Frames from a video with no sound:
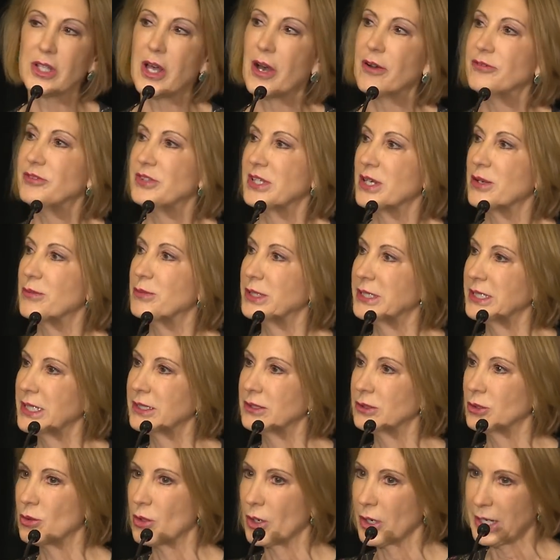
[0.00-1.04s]
loved him and
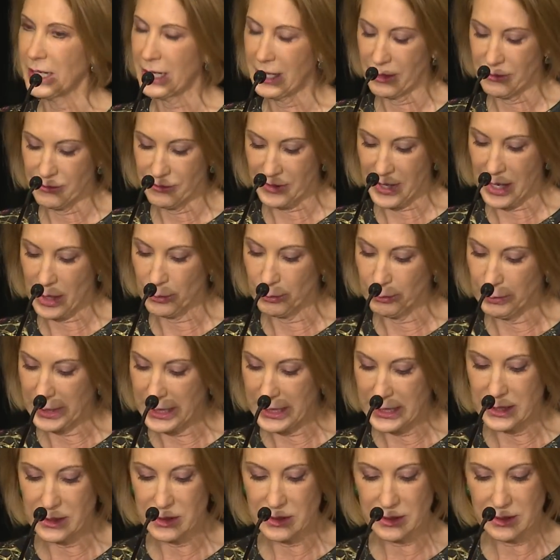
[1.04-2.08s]
that Lori had found
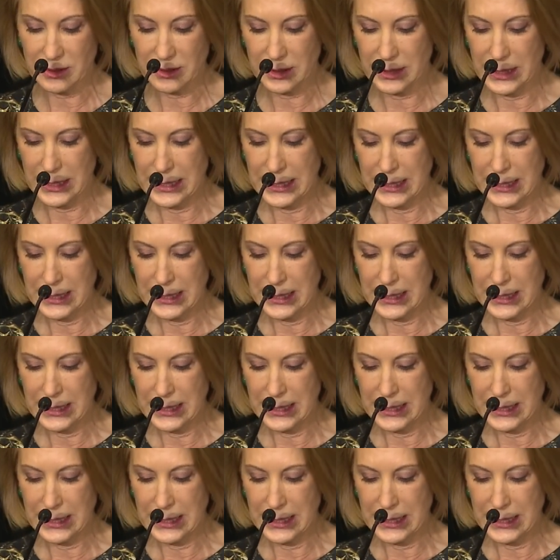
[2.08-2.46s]
peace.